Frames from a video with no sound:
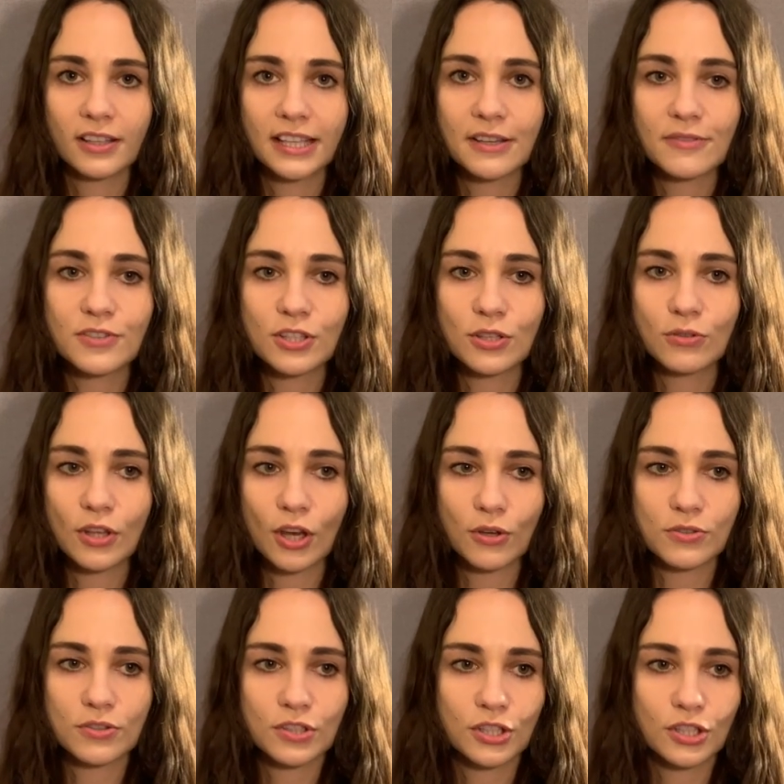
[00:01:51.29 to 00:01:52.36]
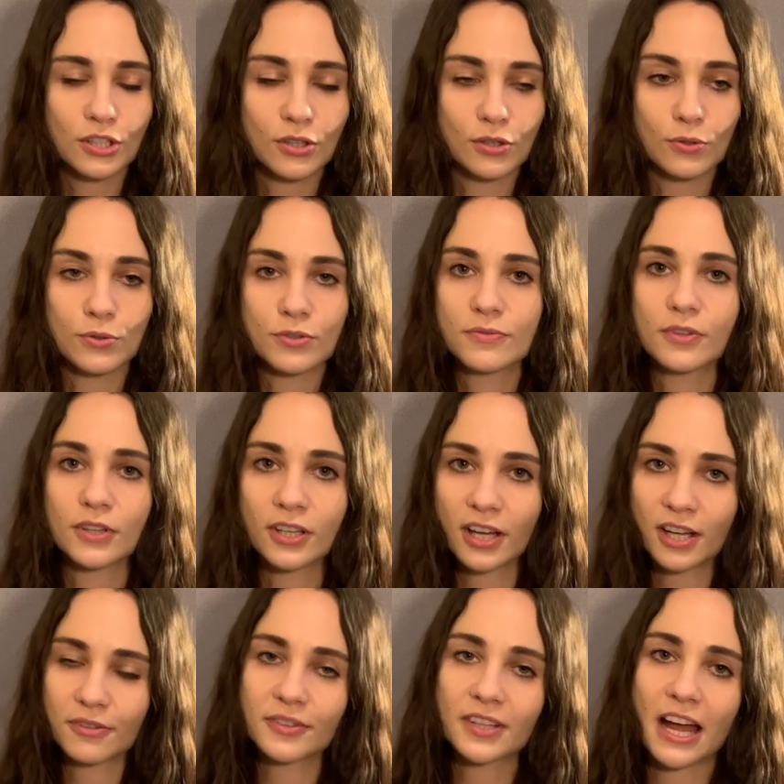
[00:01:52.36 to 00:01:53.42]
gives you those cues for
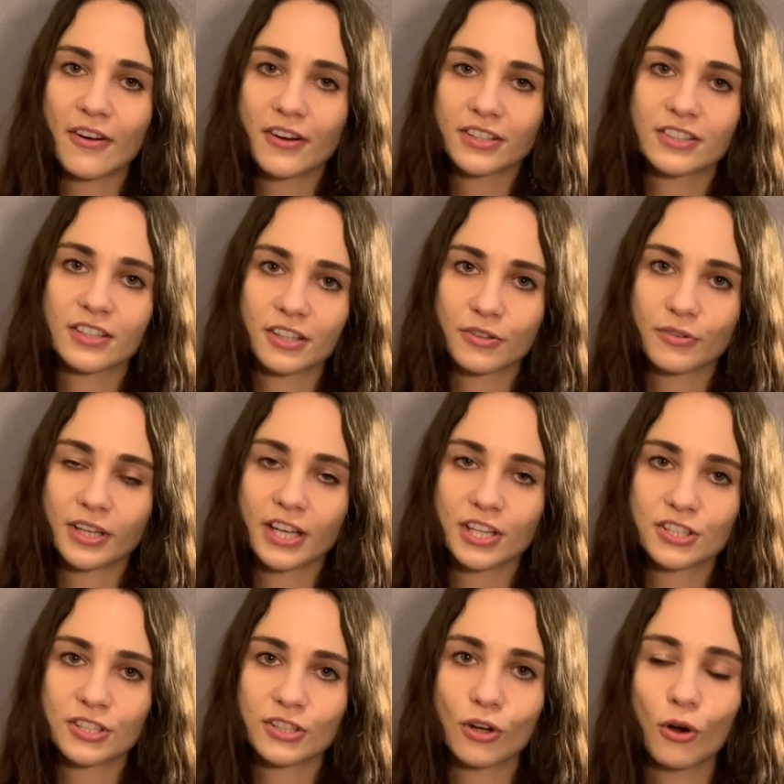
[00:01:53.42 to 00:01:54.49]
kind of character creation.